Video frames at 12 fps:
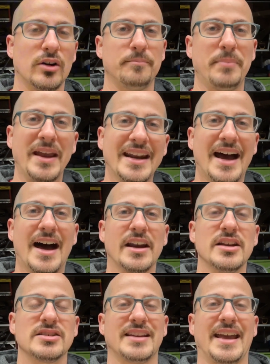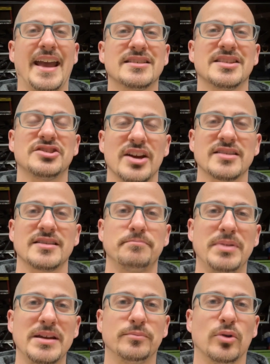being honest and suggesting
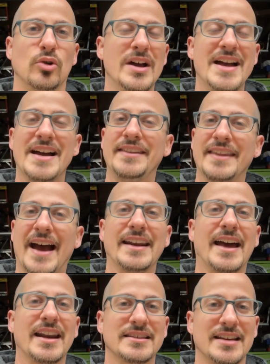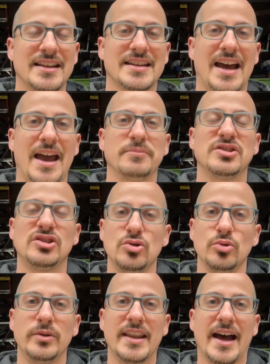people 9 out of 10 times
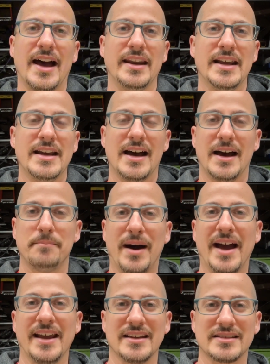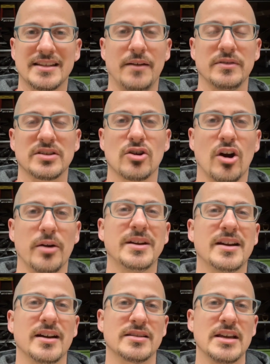to not buy a salvaged car
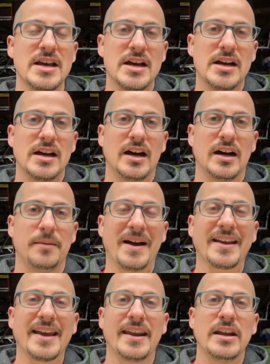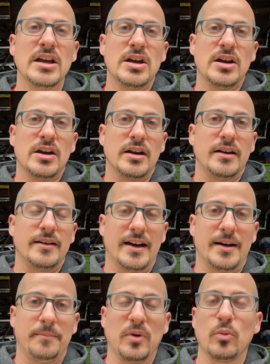because
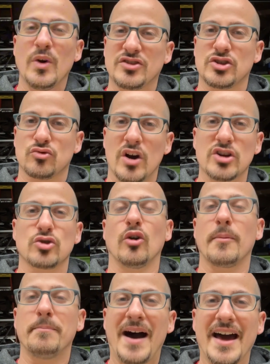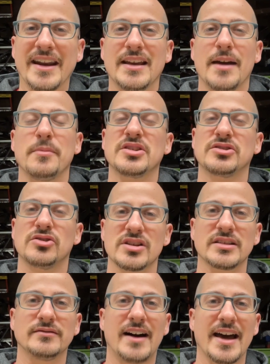with structural or body damage, there's
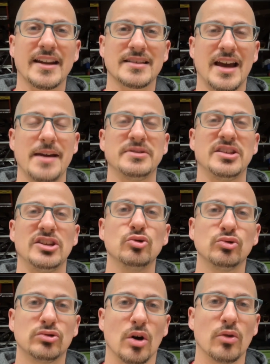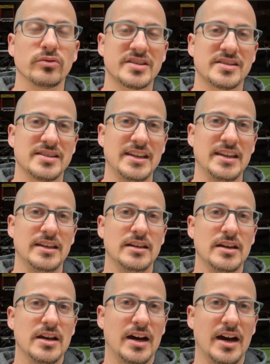a lot of times you don't see
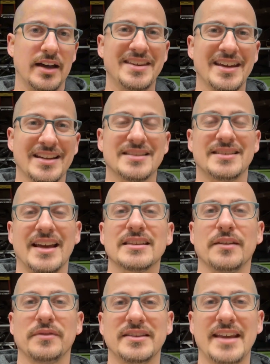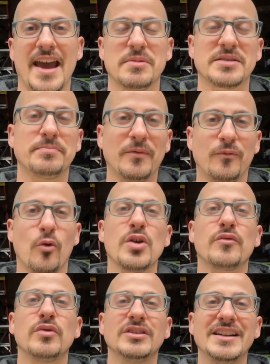the extent of the damage before you
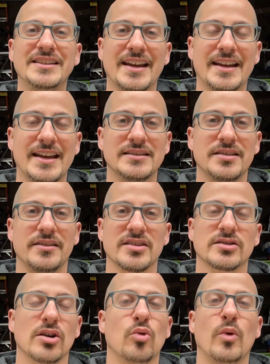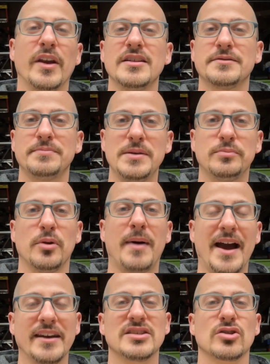really dig into there. So when these people
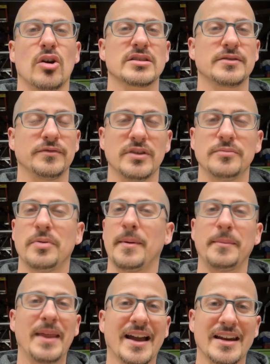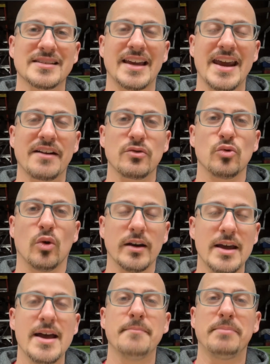buy these cars to flip them, I'm not going to say everyone,
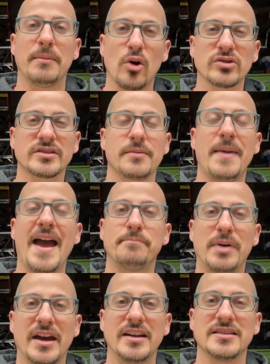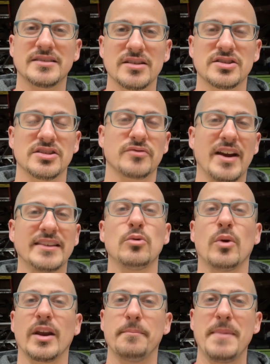but most of them have bad intentions, right? They
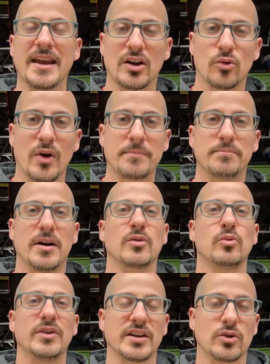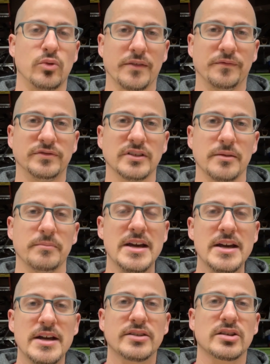want to make a quick buck with a quick flip.
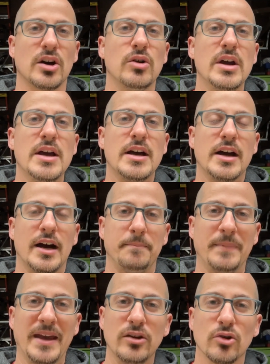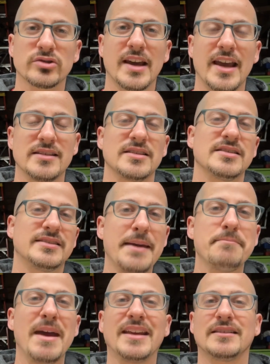So in those cases, they
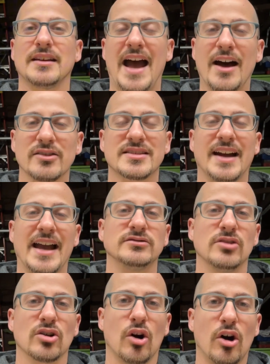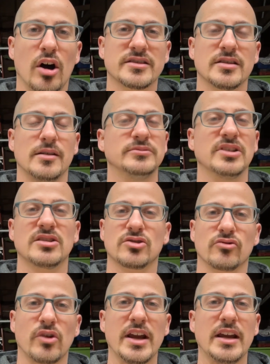make the outside look awesome, looks
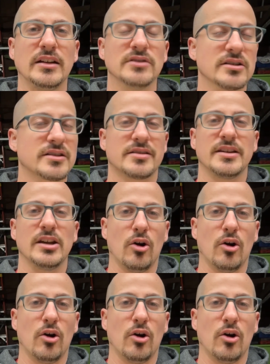great, looks,